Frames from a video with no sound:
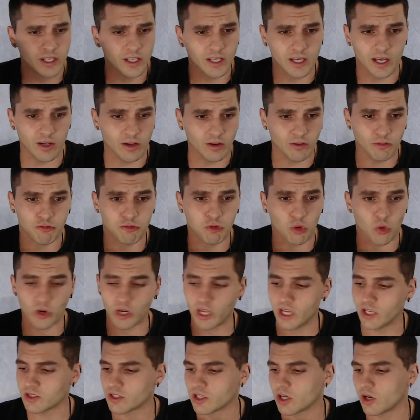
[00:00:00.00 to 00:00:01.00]
I don't know four
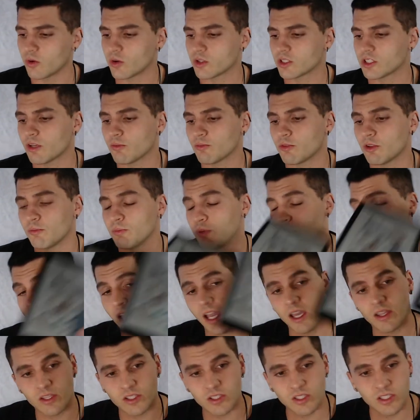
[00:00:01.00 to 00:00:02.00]
days ago or something. But
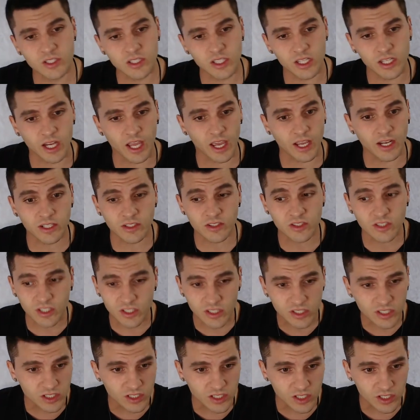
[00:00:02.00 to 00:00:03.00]
yeah, this is it, and it's
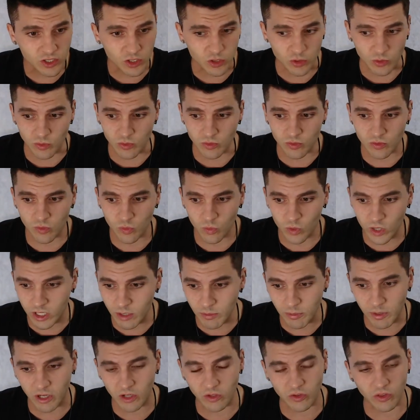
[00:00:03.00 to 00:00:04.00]
discontinued. We
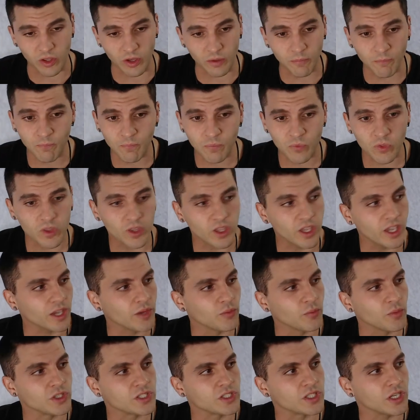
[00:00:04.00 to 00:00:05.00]
emailed them
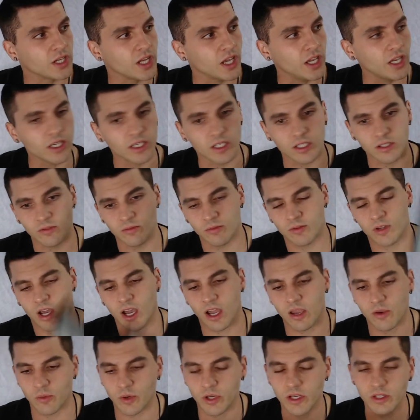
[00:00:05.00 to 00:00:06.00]
and we said, "Hey,
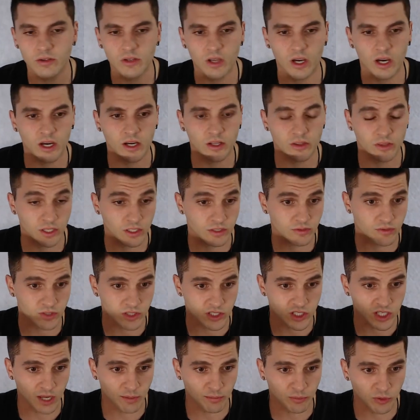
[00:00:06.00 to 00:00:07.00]
Hyread, uh, thanks for the
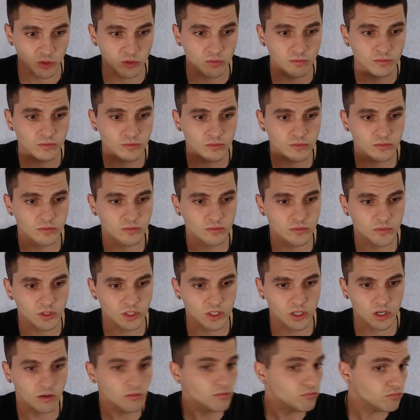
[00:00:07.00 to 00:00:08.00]
sample.
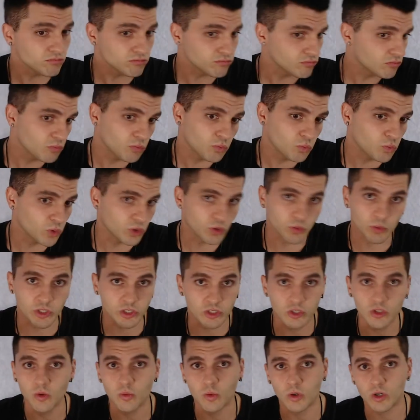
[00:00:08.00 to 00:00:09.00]
You know, what do we
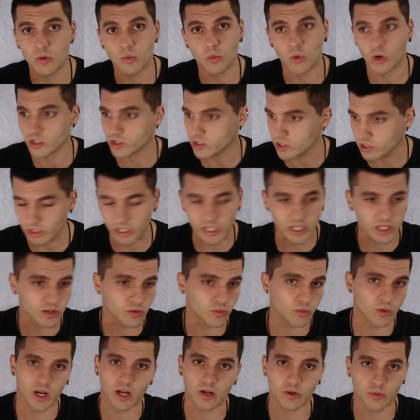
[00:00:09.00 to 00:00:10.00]
do? Where, where's the link?
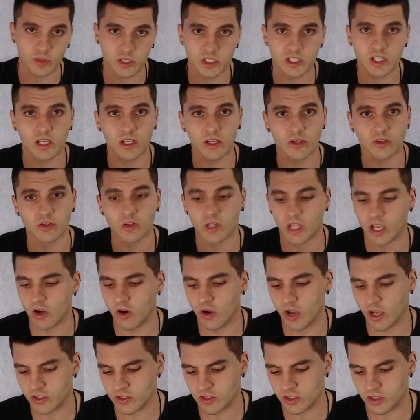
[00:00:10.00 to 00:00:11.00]
How do we sell it?" And they're like, "Oh,
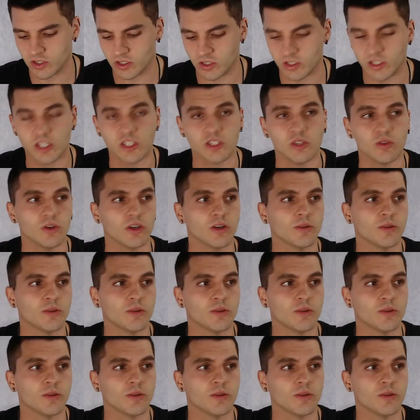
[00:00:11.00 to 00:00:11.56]
that's discontinued."